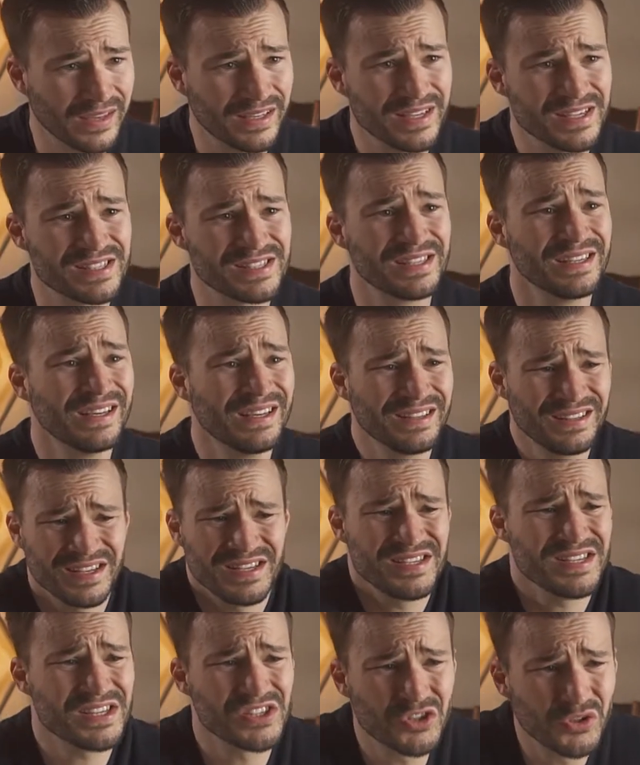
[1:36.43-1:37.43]
guess
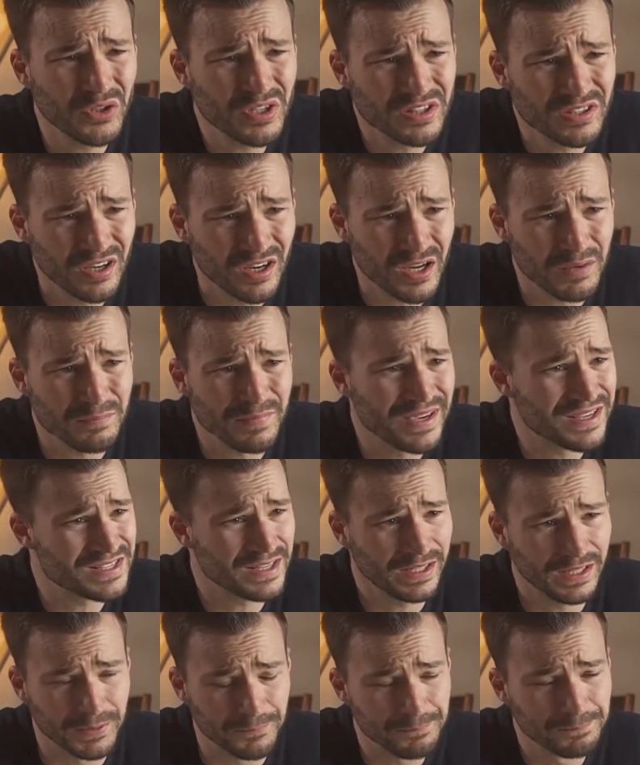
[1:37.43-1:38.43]
this is as good a time as
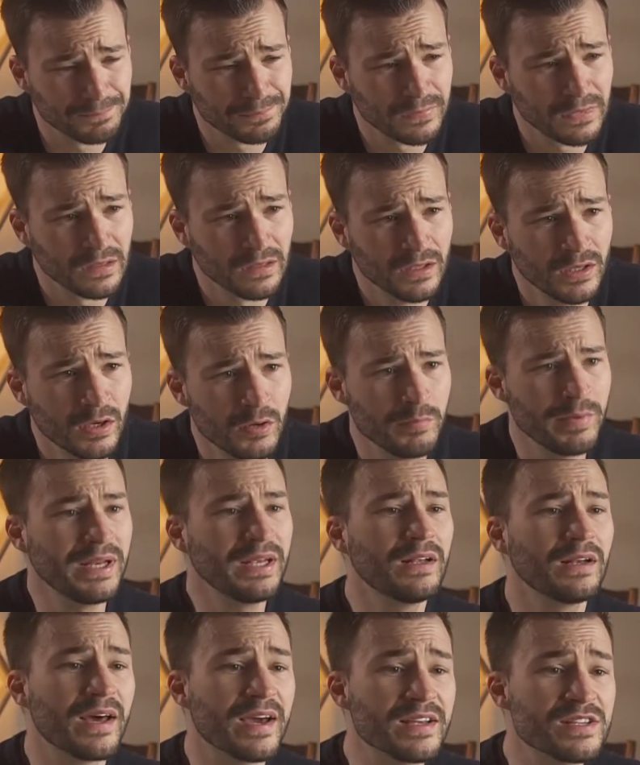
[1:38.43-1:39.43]
any.
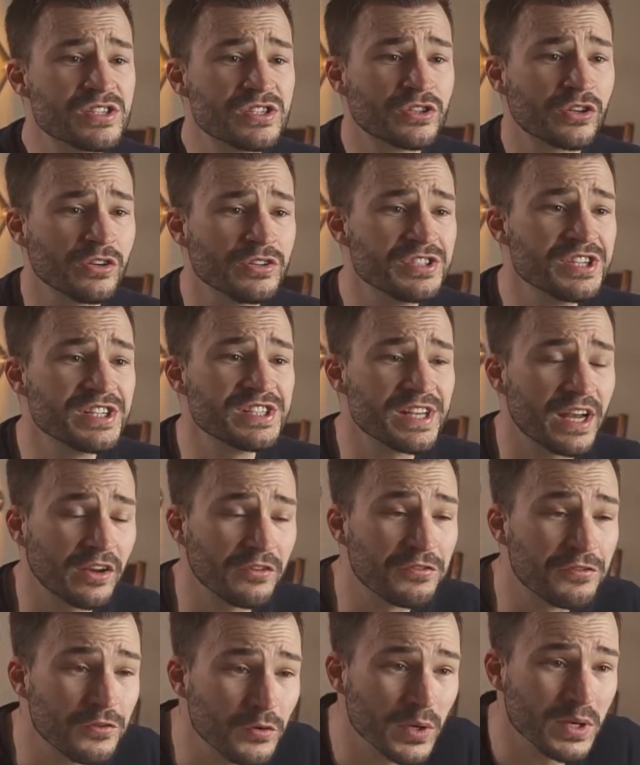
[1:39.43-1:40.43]
Medical aids consist out
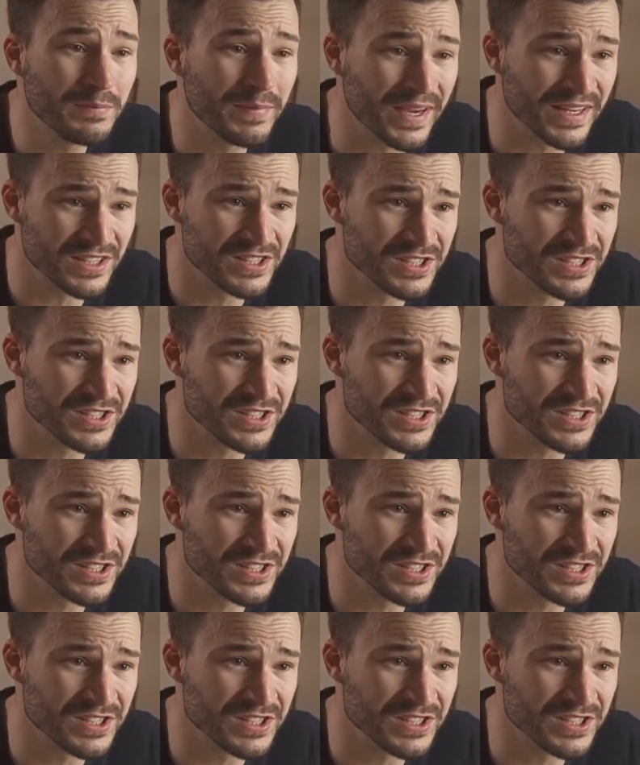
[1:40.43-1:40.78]
of three main